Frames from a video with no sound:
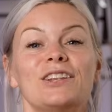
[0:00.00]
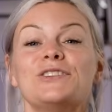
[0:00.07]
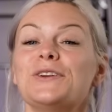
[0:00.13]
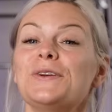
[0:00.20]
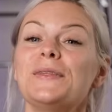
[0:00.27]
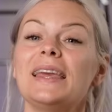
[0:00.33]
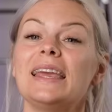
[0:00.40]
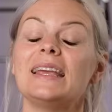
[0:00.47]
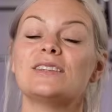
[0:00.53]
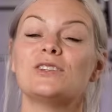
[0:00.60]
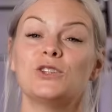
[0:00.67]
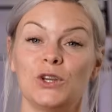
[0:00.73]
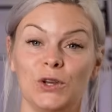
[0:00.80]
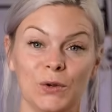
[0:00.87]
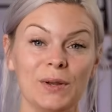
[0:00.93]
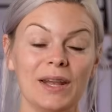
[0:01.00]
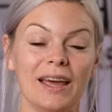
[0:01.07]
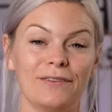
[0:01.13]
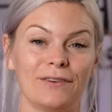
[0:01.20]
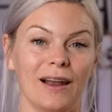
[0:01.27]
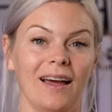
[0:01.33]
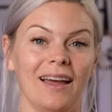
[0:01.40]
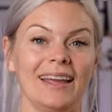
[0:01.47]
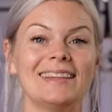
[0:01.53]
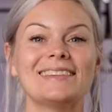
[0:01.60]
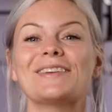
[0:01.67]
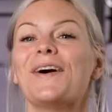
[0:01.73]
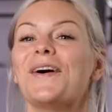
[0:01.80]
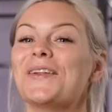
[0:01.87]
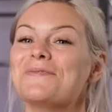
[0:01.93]
Do these 2 nerve
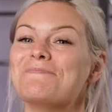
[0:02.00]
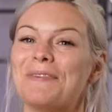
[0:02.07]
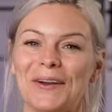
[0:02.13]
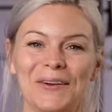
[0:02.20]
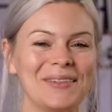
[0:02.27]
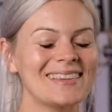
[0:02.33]
glides on both